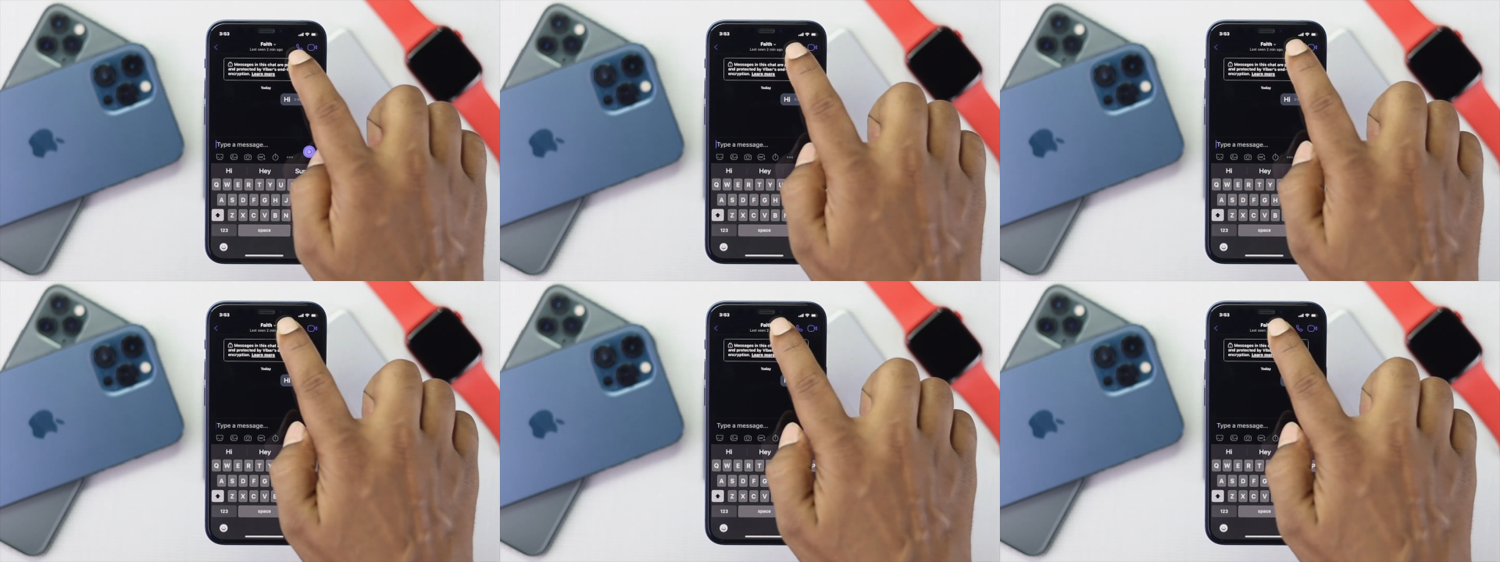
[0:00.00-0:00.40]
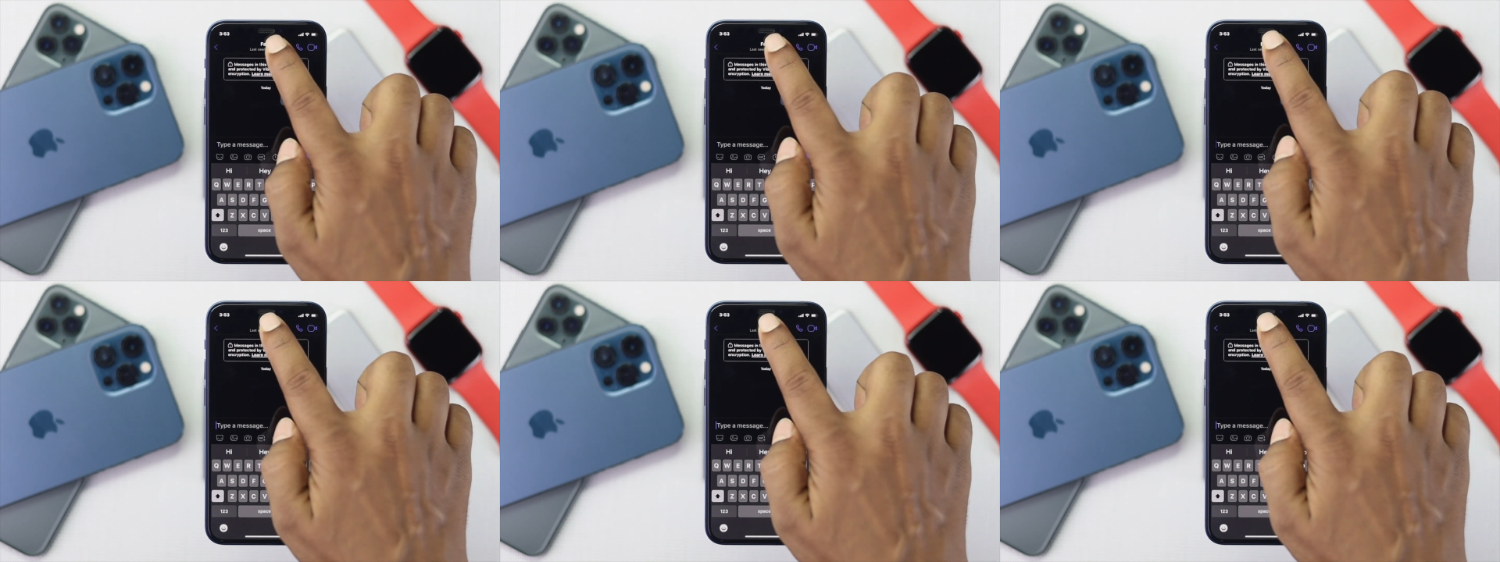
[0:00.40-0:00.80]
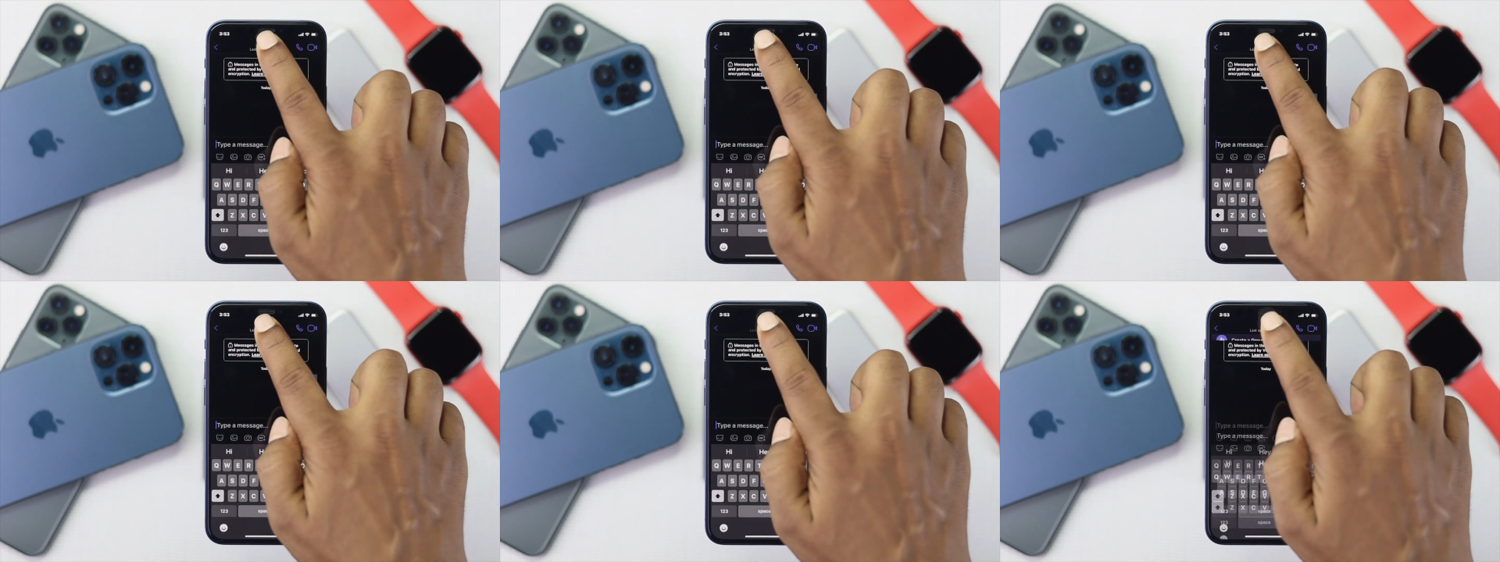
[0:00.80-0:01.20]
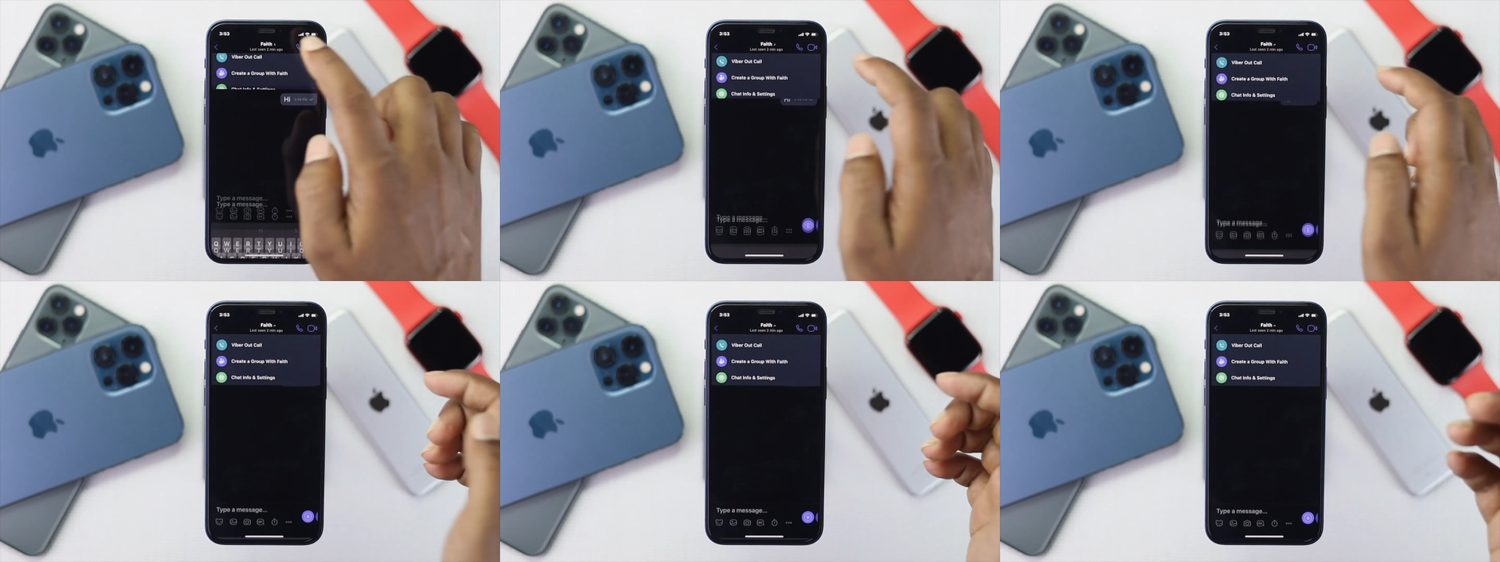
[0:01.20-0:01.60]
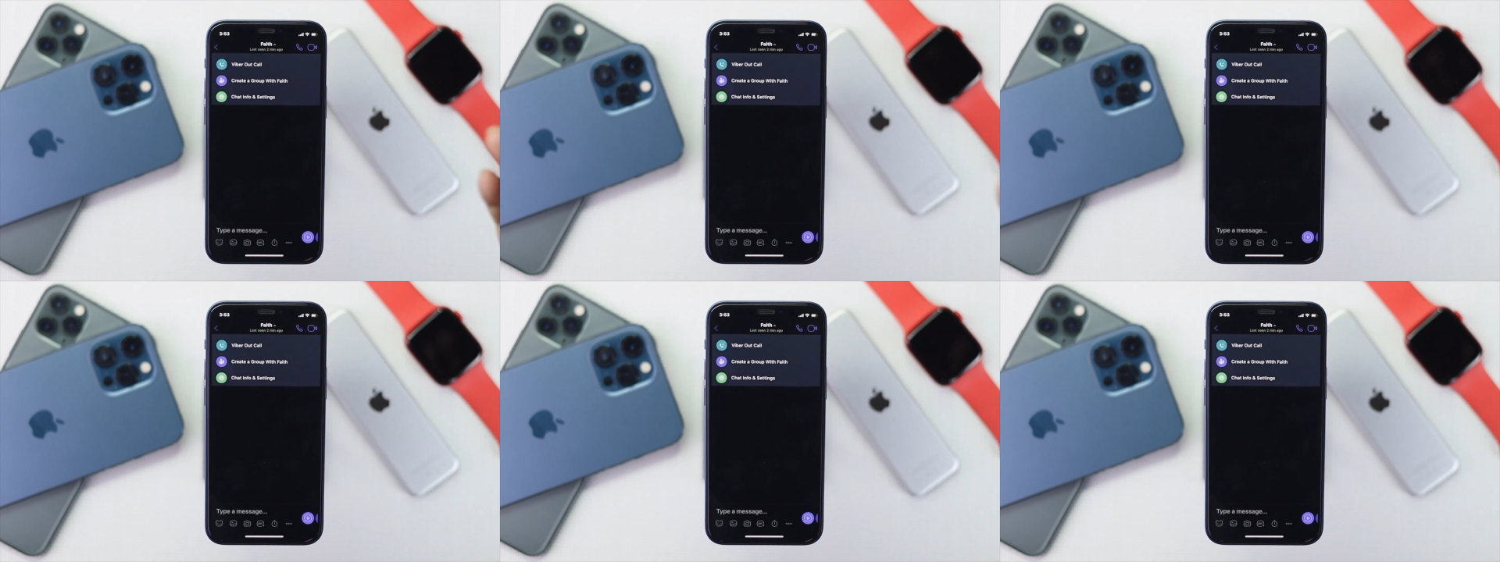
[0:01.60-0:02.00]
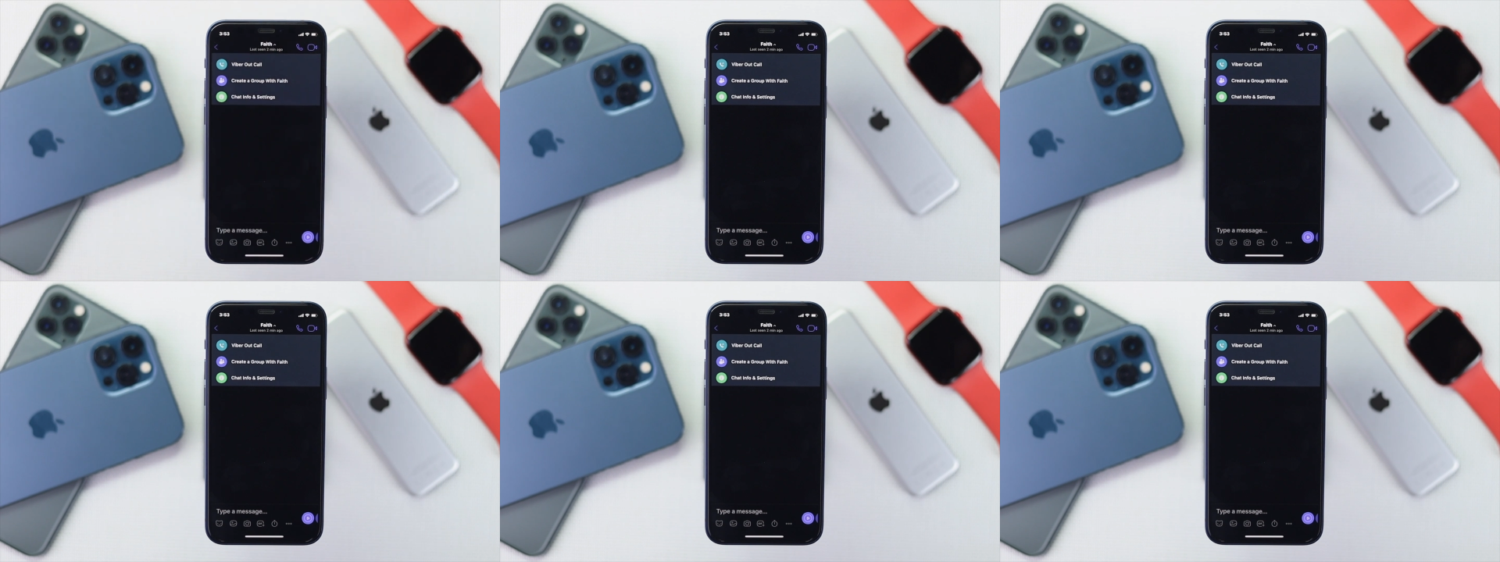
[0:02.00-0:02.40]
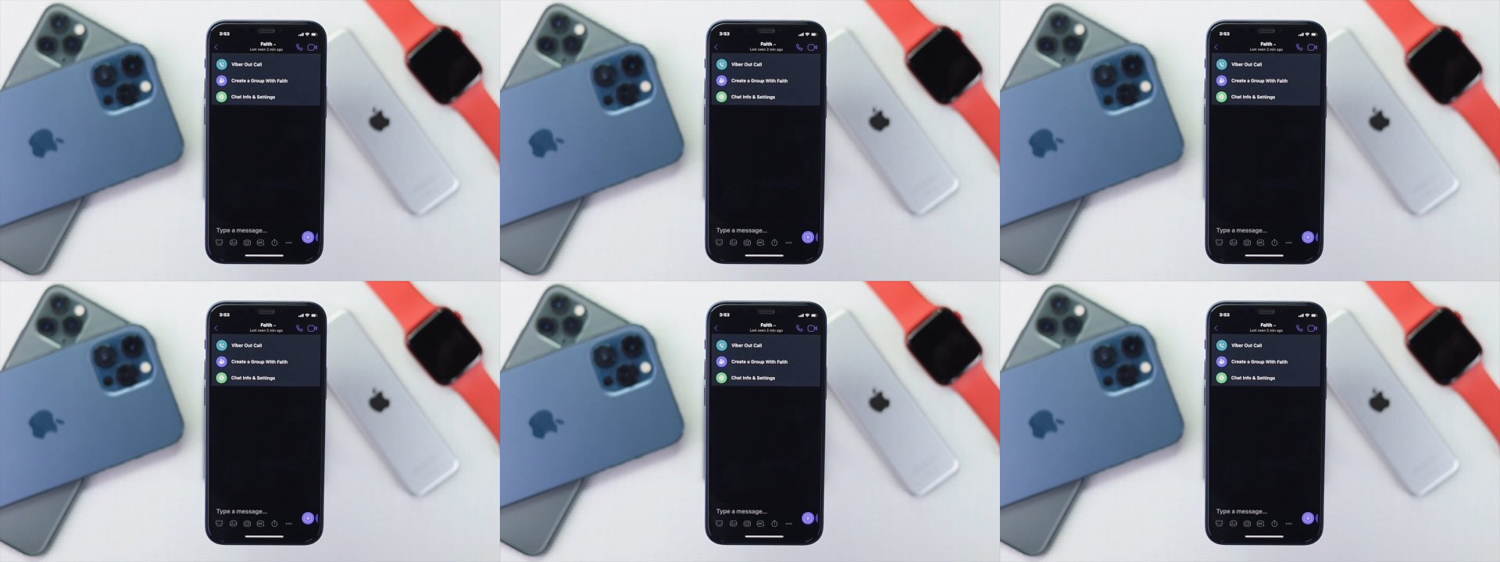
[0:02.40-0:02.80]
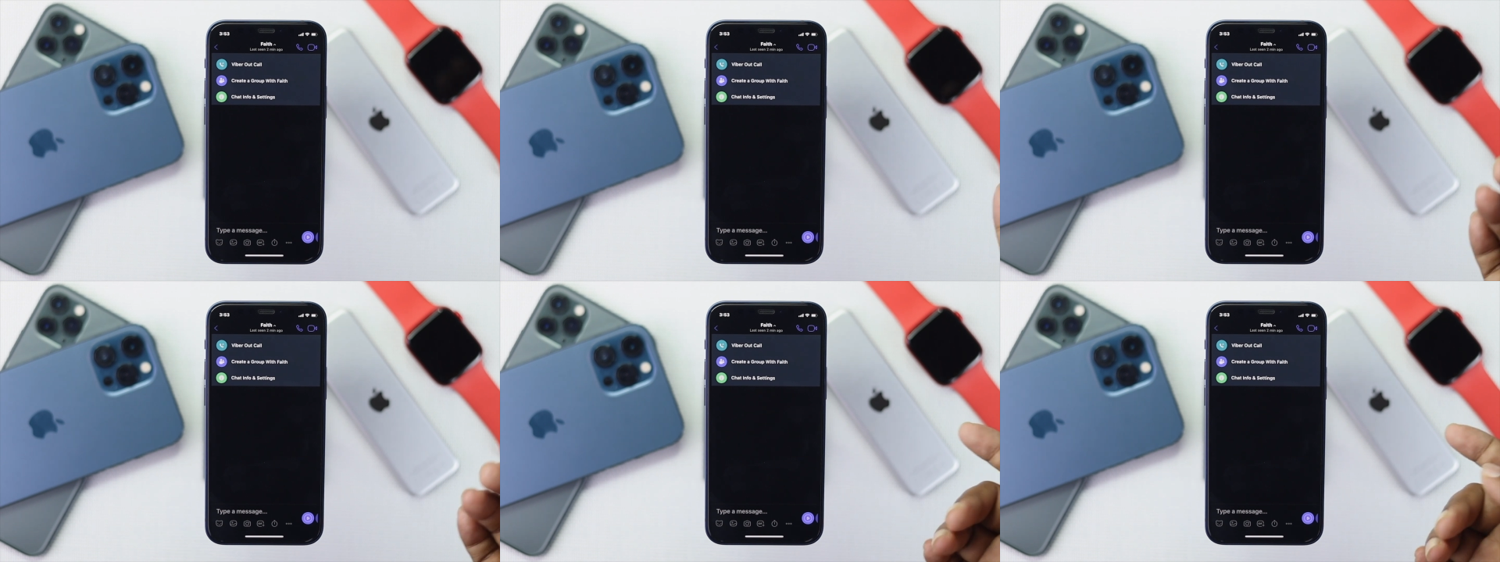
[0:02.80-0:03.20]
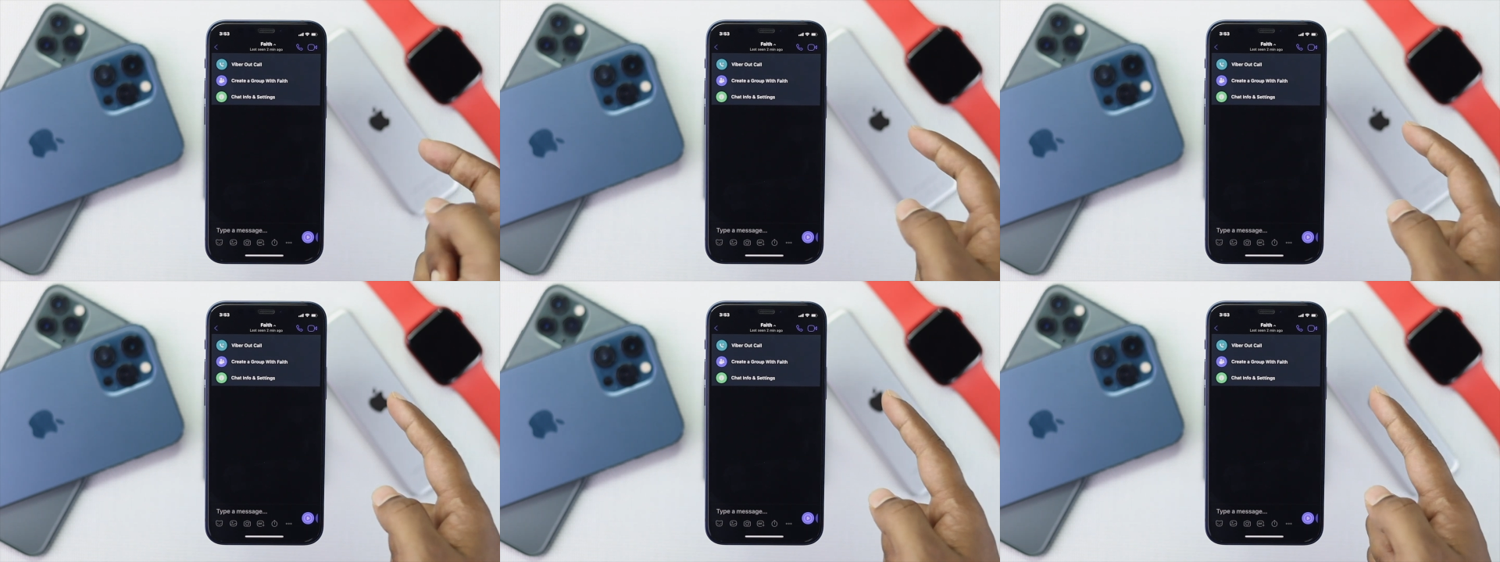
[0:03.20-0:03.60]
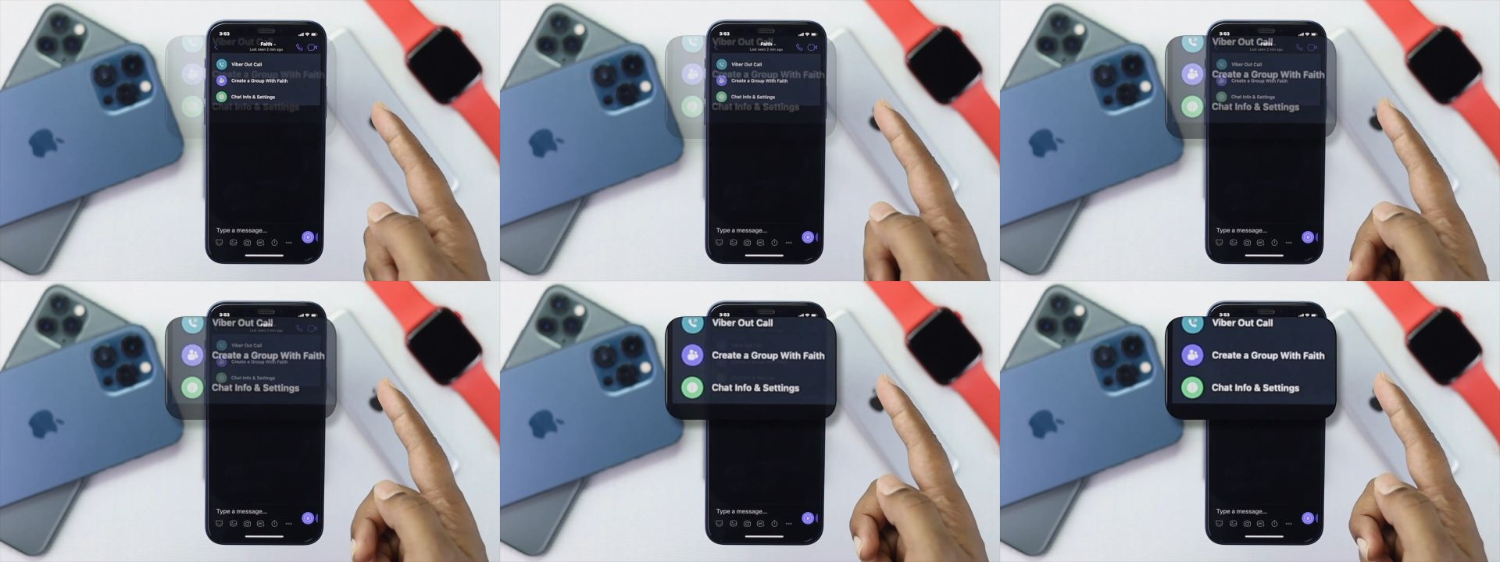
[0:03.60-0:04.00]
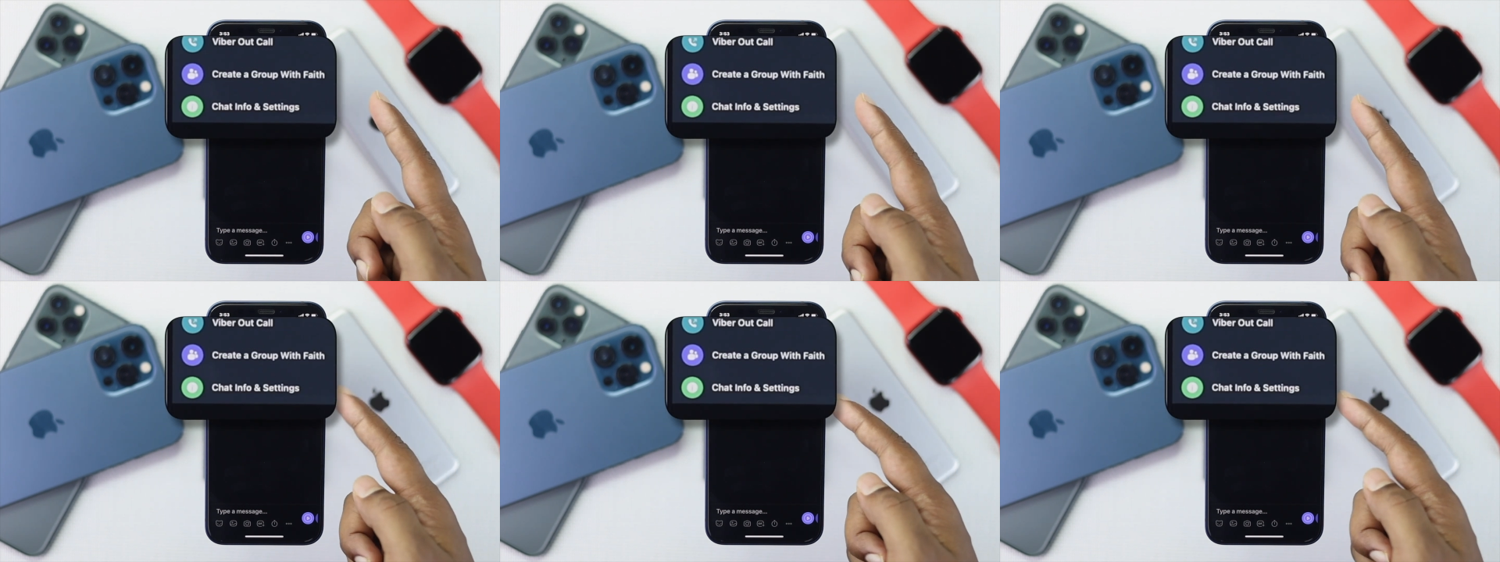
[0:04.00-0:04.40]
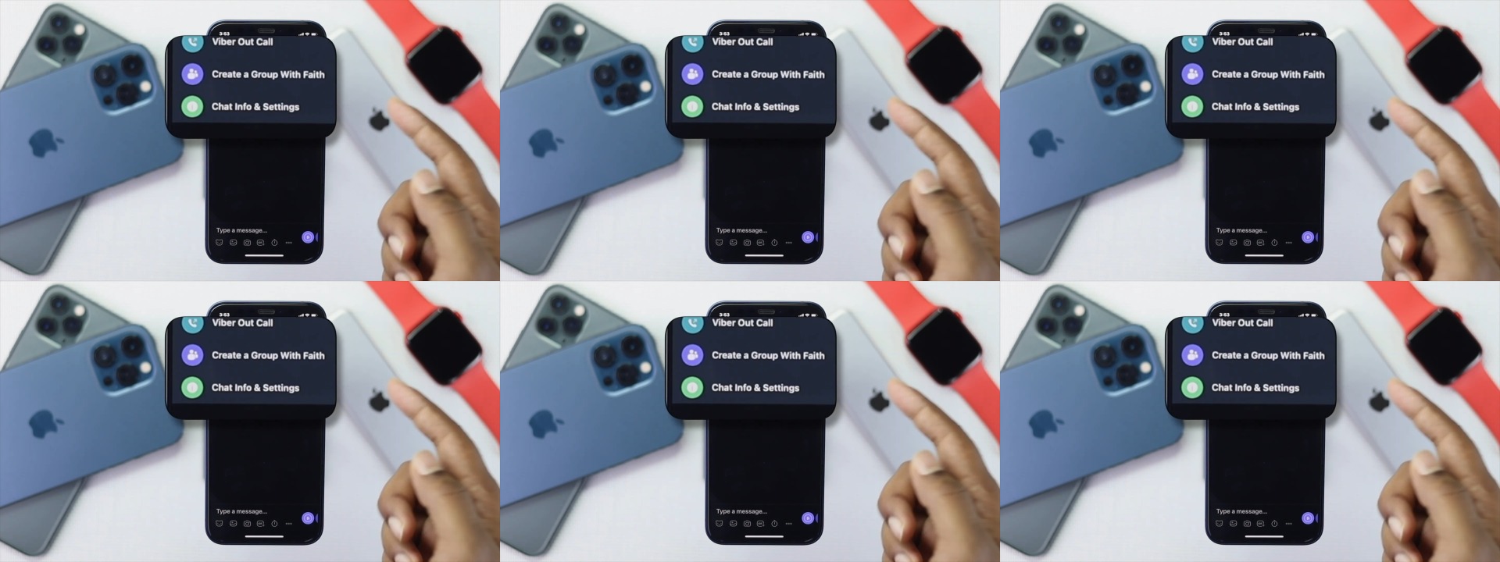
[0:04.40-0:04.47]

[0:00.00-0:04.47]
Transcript: (no speaker visible)